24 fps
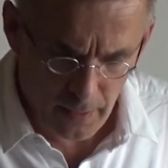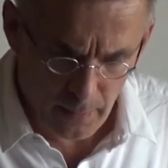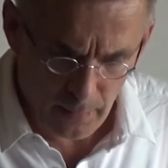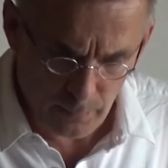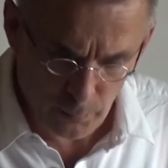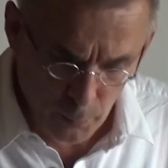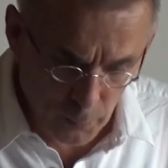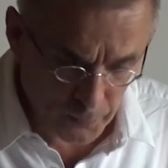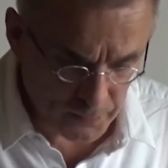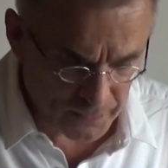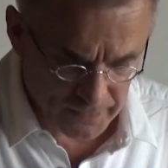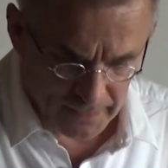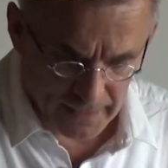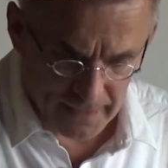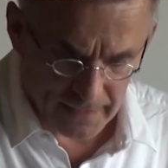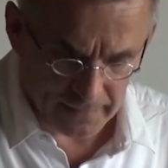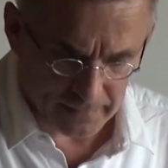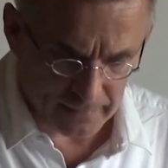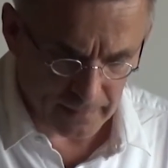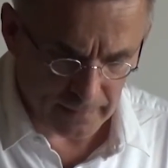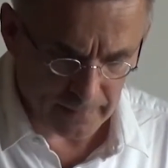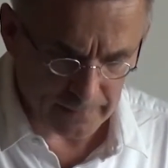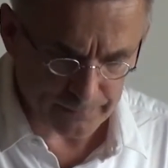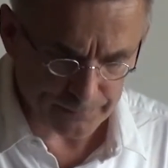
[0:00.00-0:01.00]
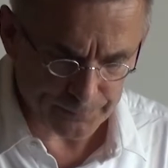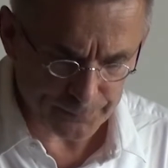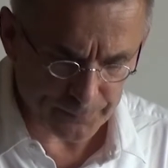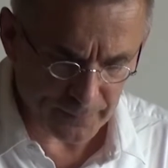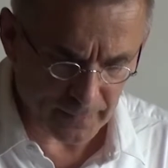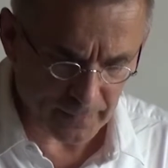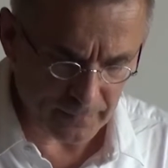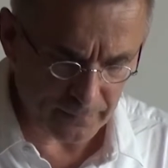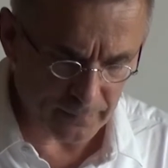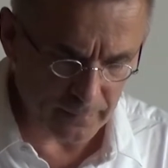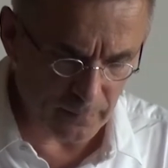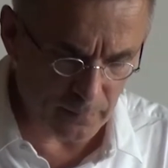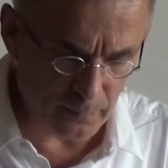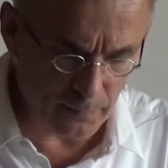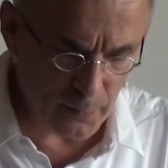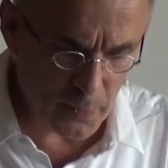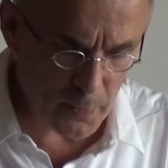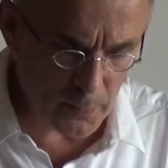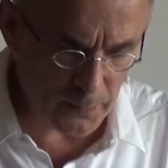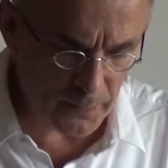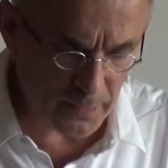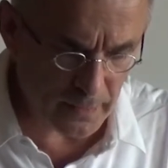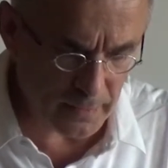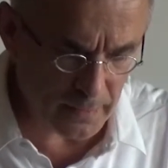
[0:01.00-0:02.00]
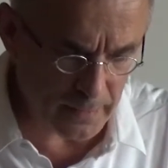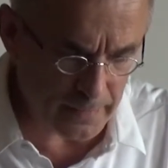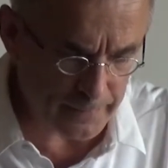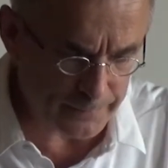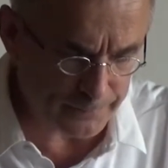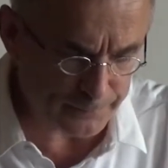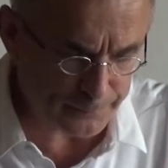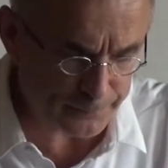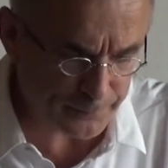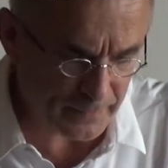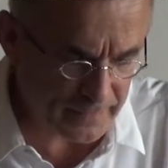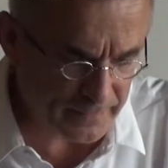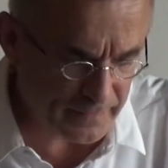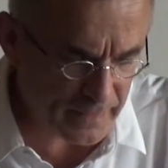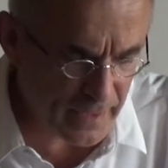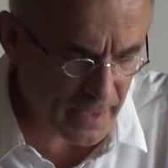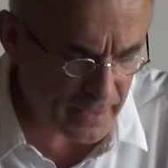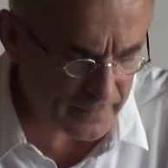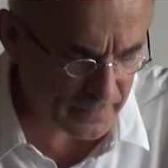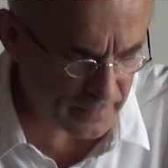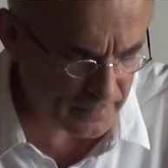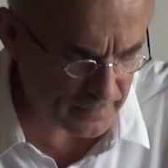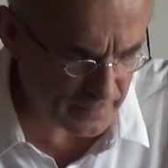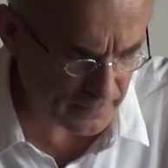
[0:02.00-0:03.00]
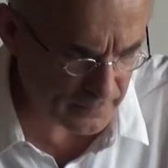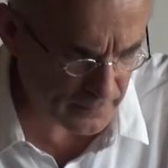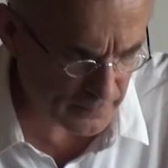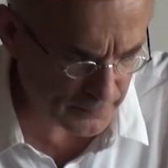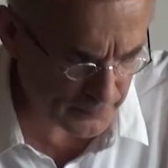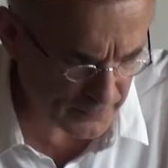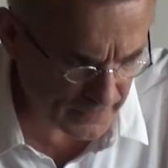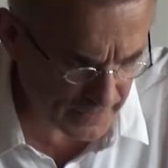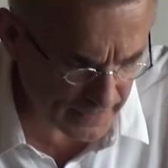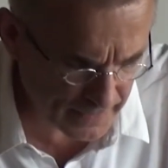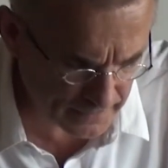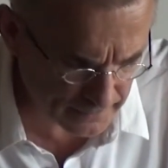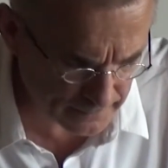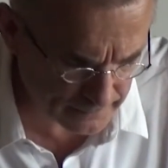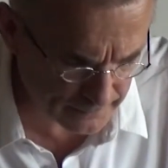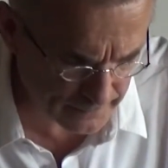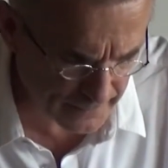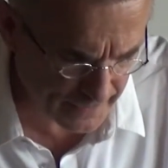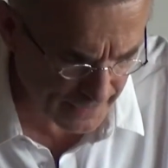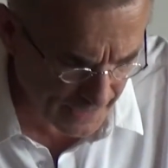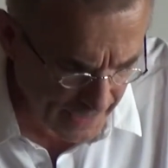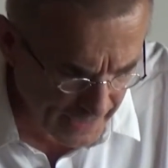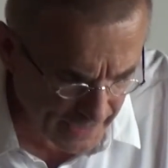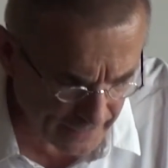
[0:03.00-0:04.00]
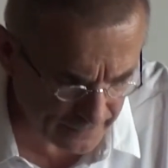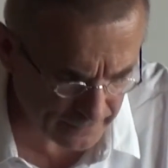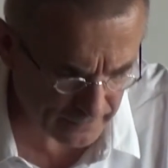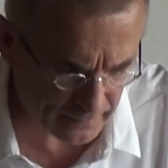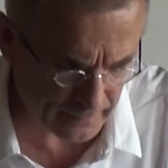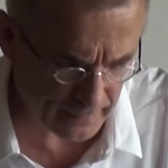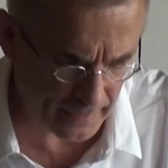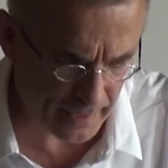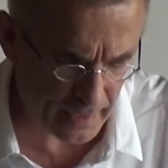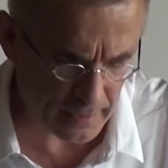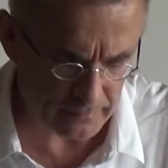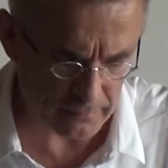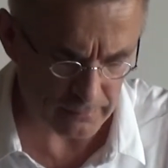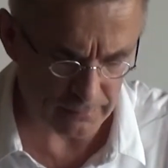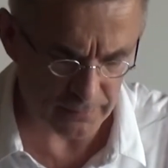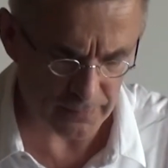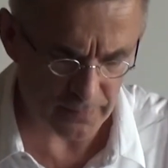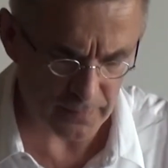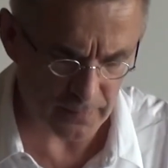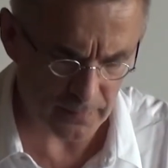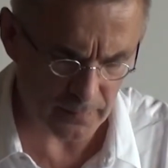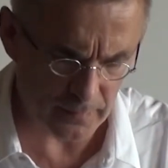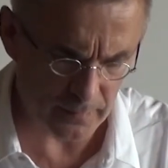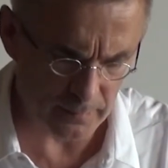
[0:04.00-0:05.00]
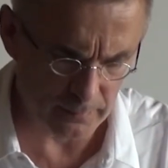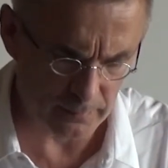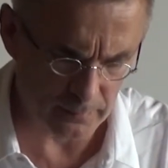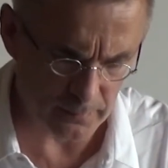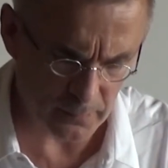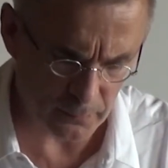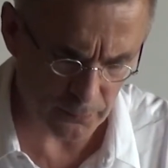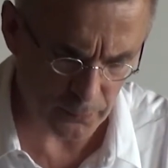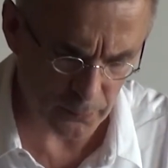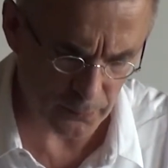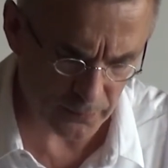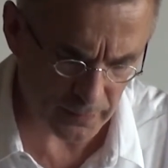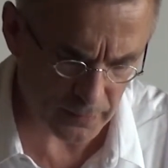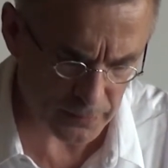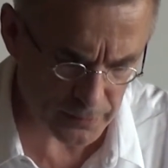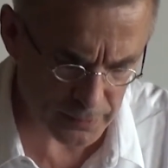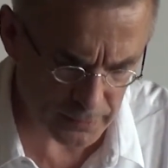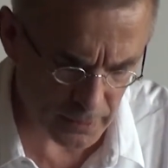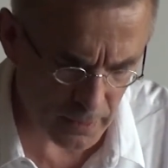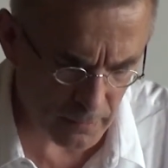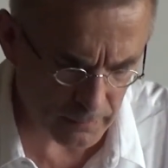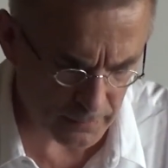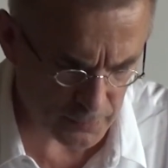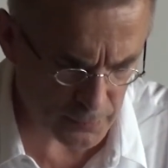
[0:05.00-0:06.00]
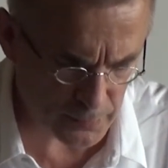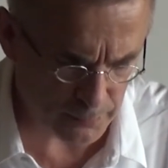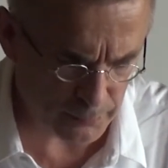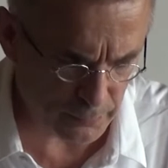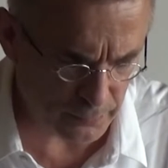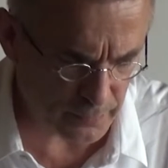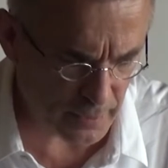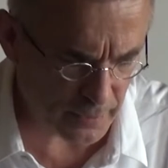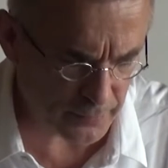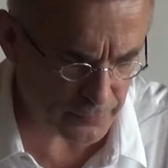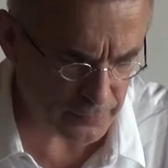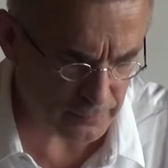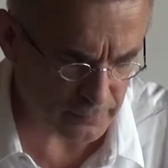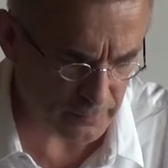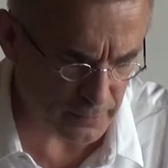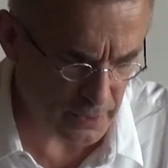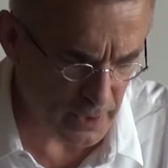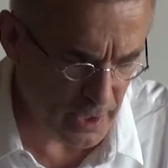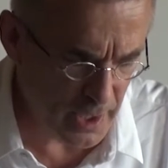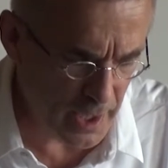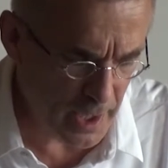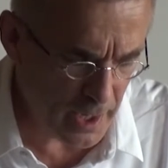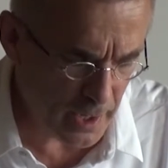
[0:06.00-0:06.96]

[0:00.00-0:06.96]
More than that, since both the data thus obtained and the algorithm for such knowledge production